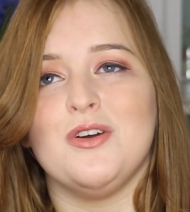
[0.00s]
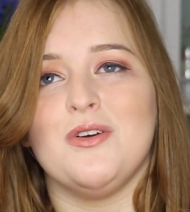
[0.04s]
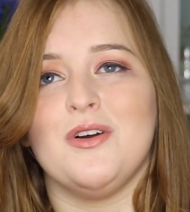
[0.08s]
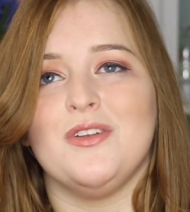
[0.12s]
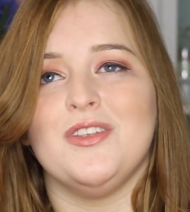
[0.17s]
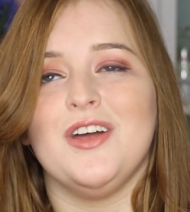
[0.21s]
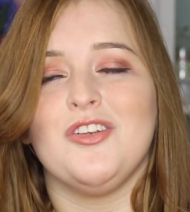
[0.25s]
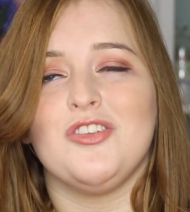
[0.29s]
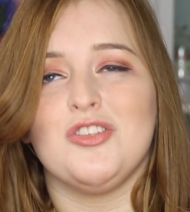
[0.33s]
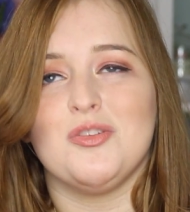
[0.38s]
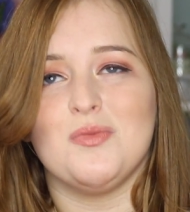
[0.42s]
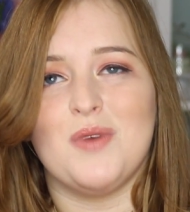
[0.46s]

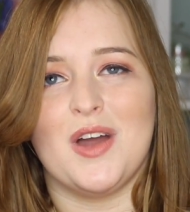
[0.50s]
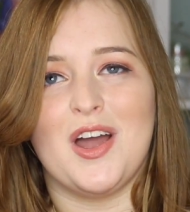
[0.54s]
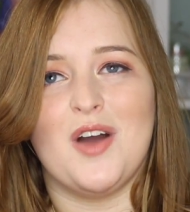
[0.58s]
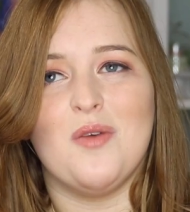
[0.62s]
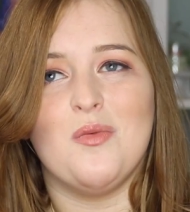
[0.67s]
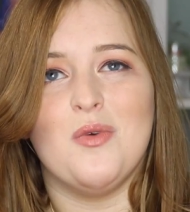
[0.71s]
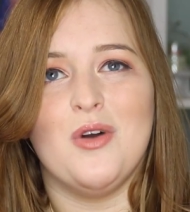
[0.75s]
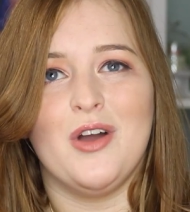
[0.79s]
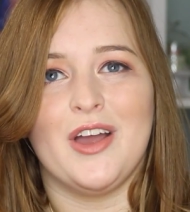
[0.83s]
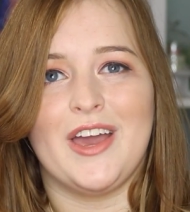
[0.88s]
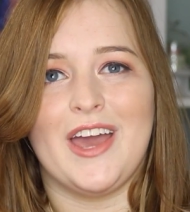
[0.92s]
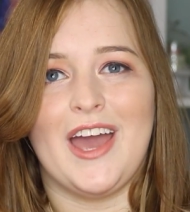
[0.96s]
And that's the way
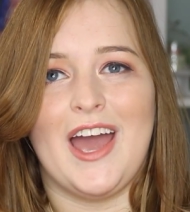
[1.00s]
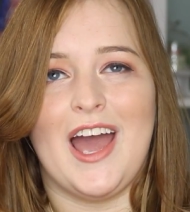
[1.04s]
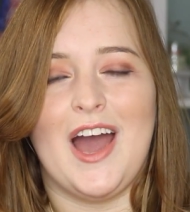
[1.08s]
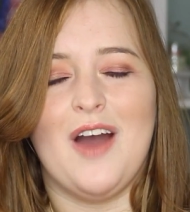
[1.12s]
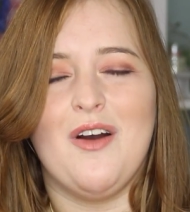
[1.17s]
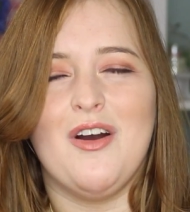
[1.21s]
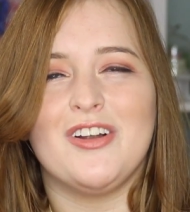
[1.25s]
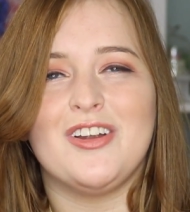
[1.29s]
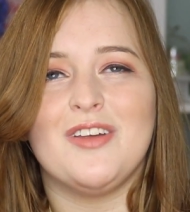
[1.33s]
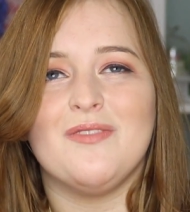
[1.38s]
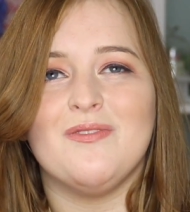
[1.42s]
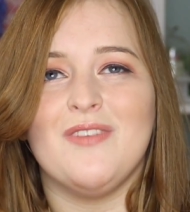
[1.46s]
I work it
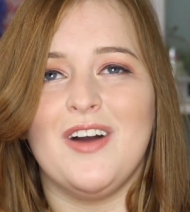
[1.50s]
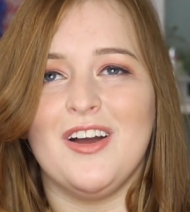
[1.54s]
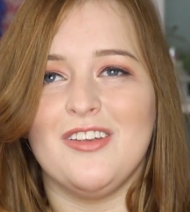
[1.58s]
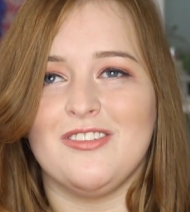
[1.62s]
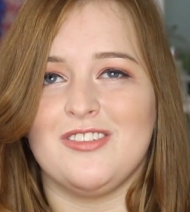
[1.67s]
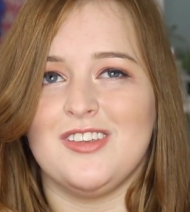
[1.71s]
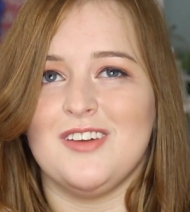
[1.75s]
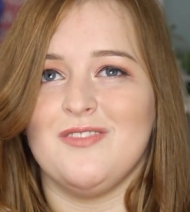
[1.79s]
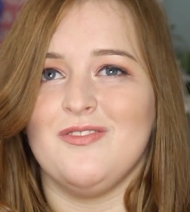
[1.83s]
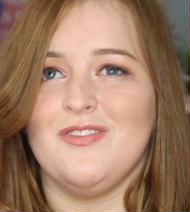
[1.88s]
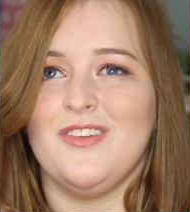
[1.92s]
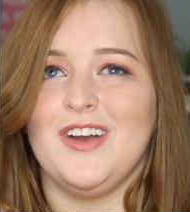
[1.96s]
out. And it
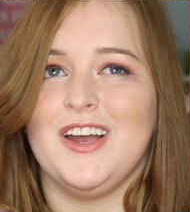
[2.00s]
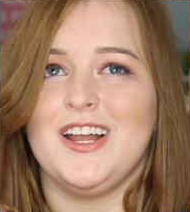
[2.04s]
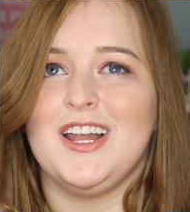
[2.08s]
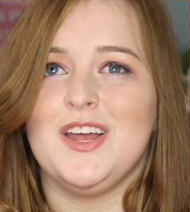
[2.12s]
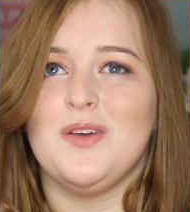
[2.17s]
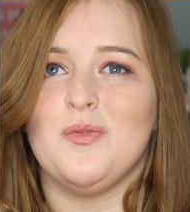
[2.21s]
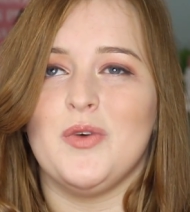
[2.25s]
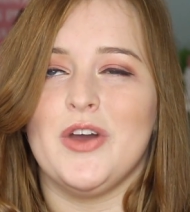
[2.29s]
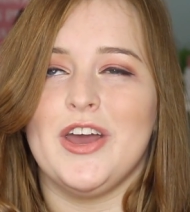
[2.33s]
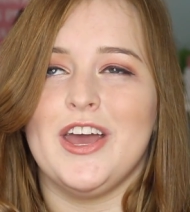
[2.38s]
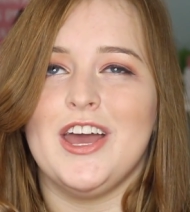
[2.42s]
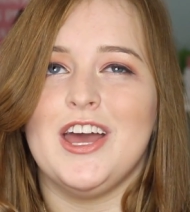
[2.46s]
might sound
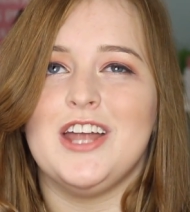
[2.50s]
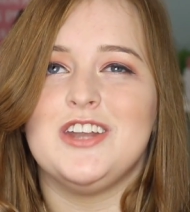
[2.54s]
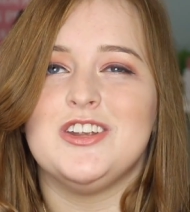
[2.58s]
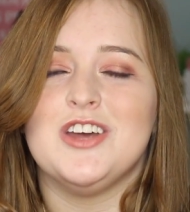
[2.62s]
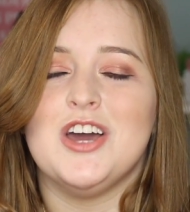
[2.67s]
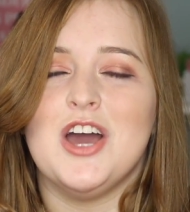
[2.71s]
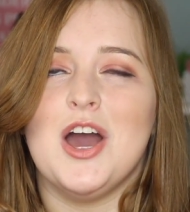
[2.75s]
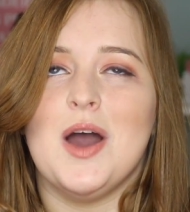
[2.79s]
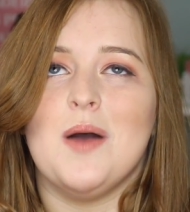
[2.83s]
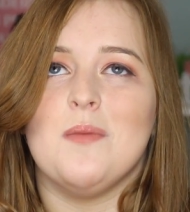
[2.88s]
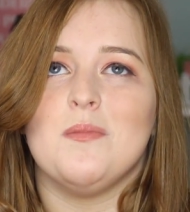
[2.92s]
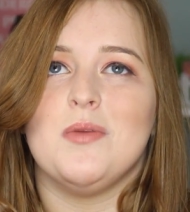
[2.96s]
really weird,
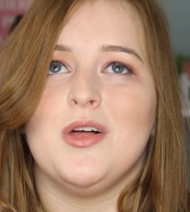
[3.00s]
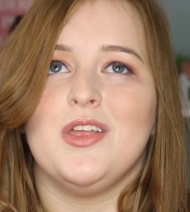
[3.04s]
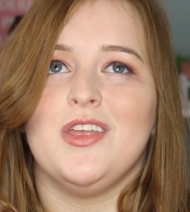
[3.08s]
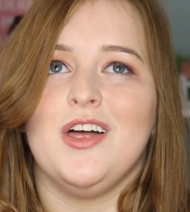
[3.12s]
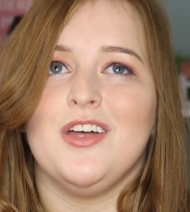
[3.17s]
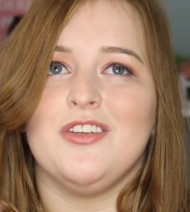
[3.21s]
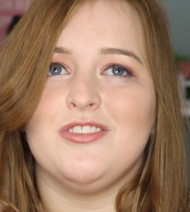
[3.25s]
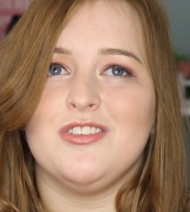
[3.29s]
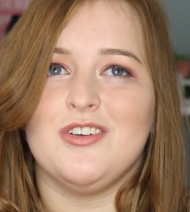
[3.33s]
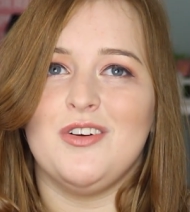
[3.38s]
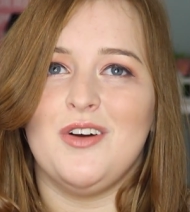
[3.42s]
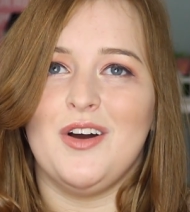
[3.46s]
but
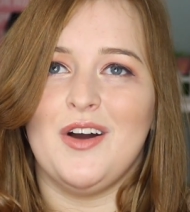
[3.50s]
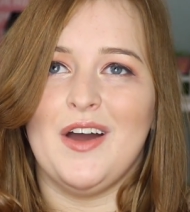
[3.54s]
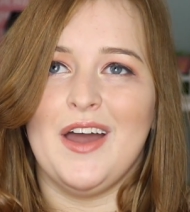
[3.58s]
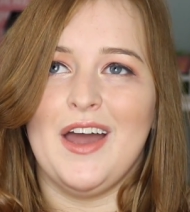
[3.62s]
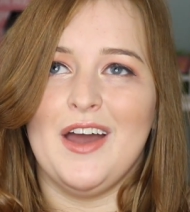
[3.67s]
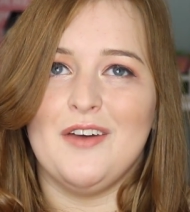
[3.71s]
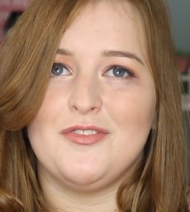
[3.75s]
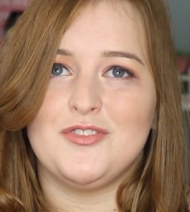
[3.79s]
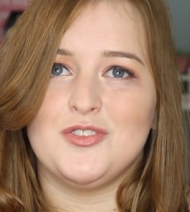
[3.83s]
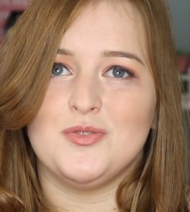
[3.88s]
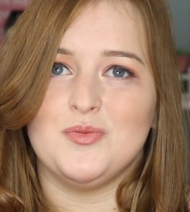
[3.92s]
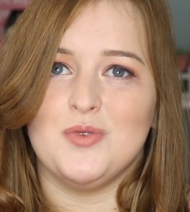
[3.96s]
that's how I
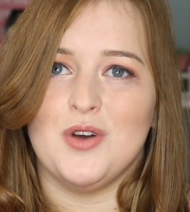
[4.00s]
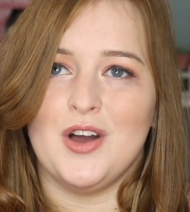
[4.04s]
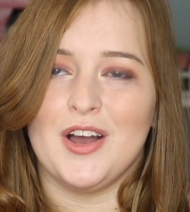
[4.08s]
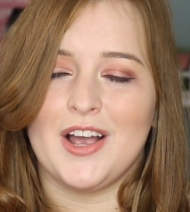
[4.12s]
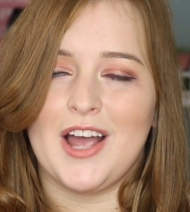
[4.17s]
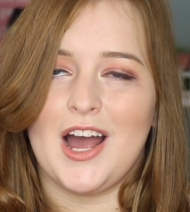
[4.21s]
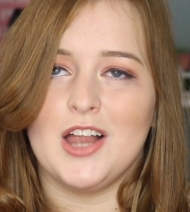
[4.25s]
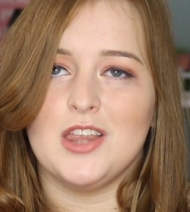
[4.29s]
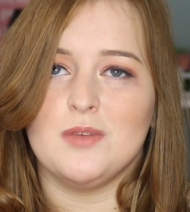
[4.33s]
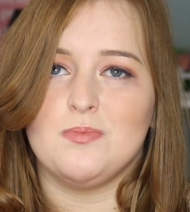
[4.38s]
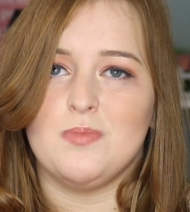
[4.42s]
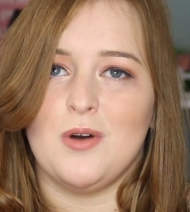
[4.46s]
have to
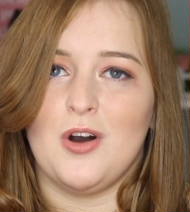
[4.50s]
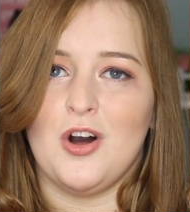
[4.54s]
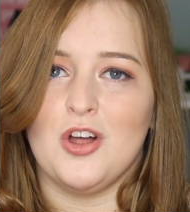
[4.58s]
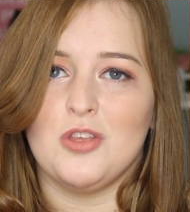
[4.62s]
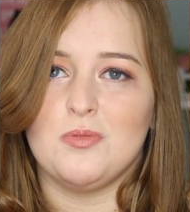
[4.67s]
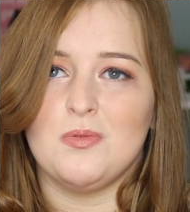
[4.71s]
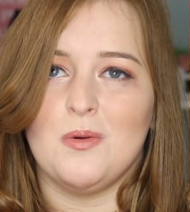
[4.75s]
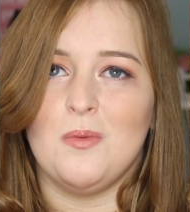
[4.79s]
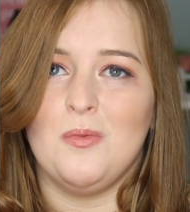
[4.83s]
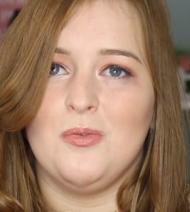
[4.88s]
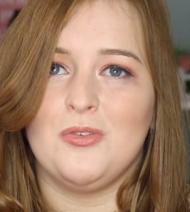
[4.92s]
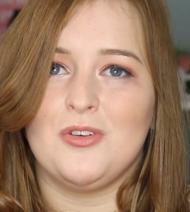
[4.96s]
work out the
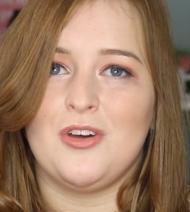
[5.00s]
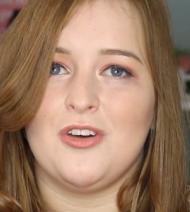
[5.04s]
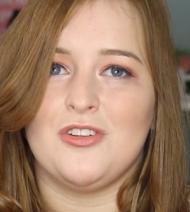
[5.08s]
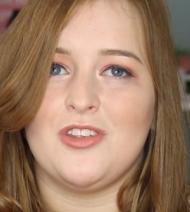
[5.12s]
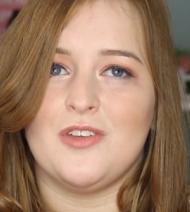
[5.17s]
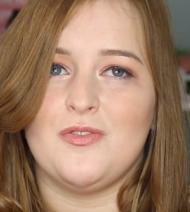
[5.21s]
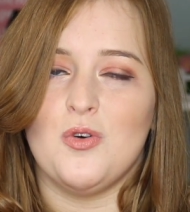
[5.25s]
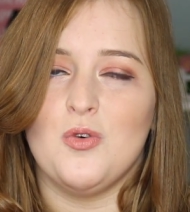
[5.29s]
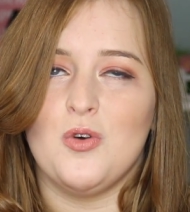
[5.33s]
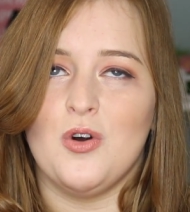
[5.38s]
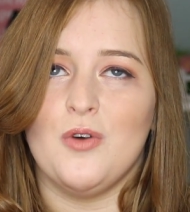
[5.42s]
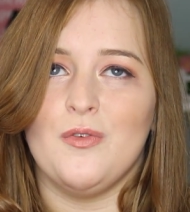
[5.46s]
bath bombs, because
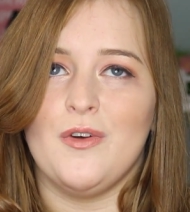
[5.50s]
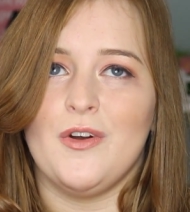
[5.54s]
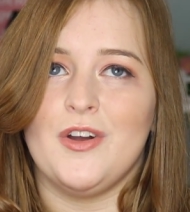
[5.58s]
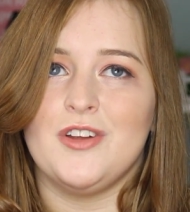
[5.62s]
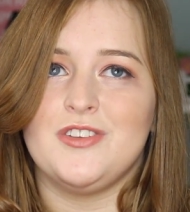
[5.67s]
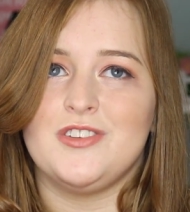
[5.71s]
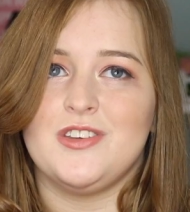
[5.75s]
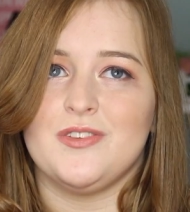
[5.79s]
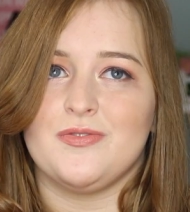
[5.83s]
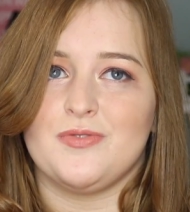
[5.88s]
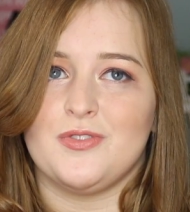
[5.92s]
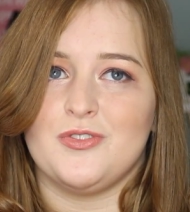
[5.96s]
they've all got
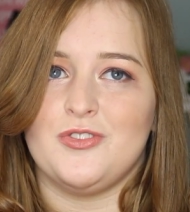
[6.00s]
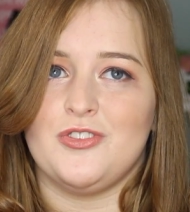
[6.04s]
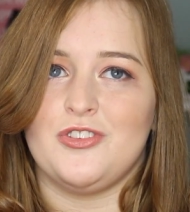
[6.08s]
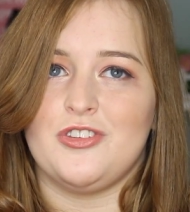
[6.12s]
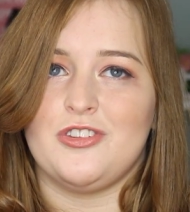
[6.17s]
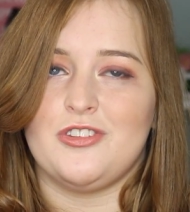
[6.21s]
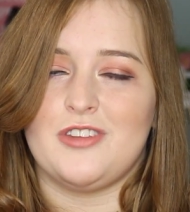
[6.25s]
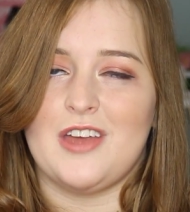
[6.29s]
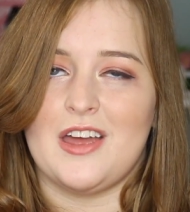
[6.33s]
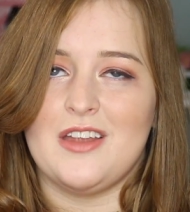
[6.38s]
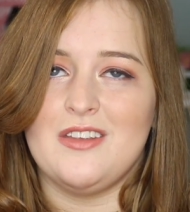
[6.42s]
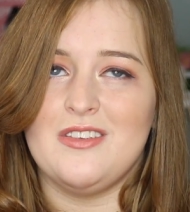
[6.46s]
very different
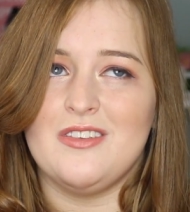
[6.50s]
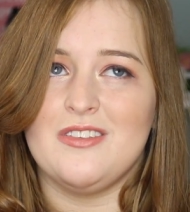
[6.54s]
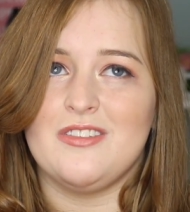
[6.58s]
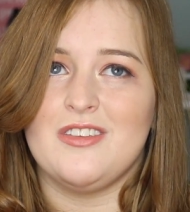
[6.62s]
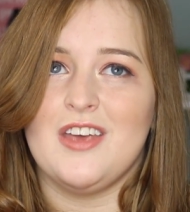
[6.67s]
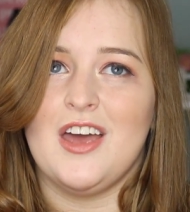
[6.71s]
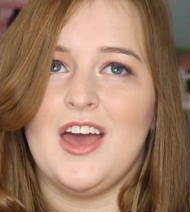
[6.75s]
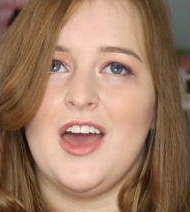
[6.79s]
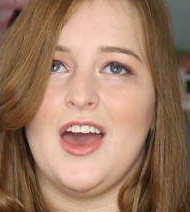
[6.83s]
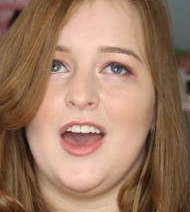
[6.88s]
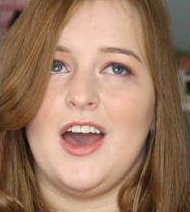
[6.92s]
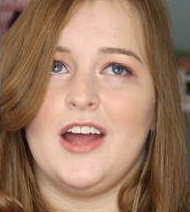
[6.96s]
scents.